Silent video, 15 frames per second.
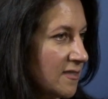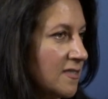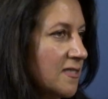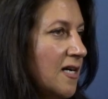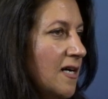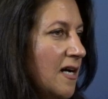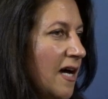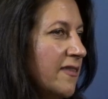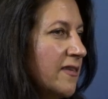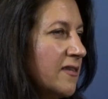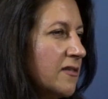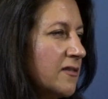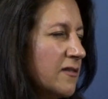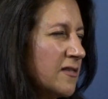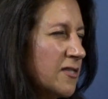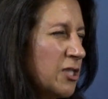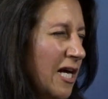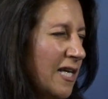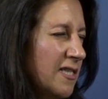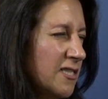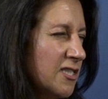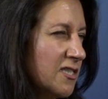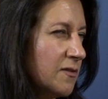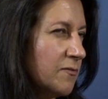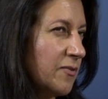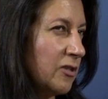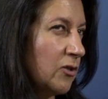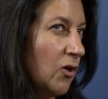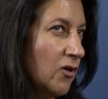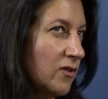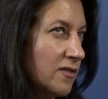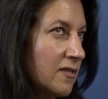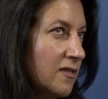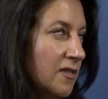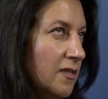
And I think that the challenge is because